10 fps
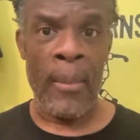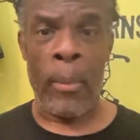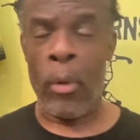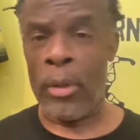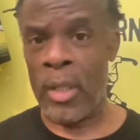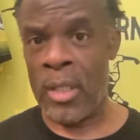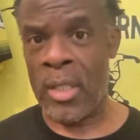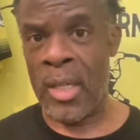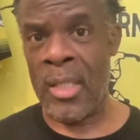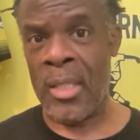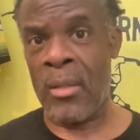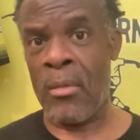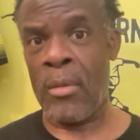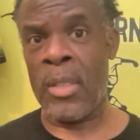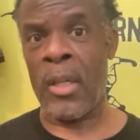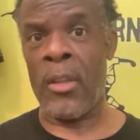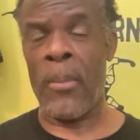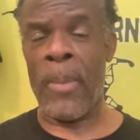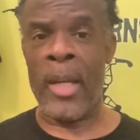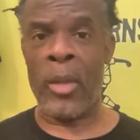Porteous needs to sit on the
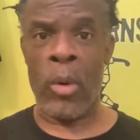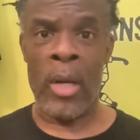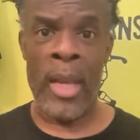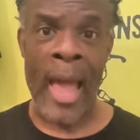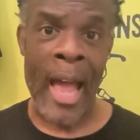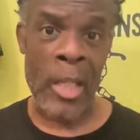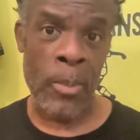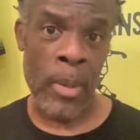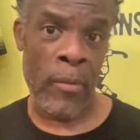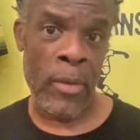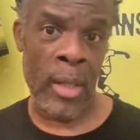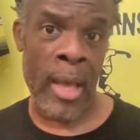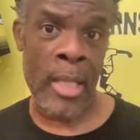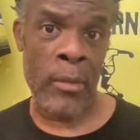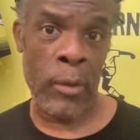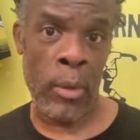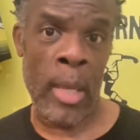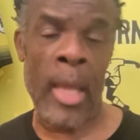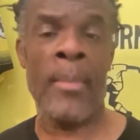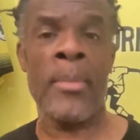bench where he has been for the last few
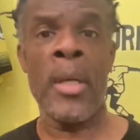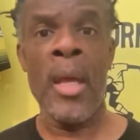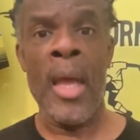games.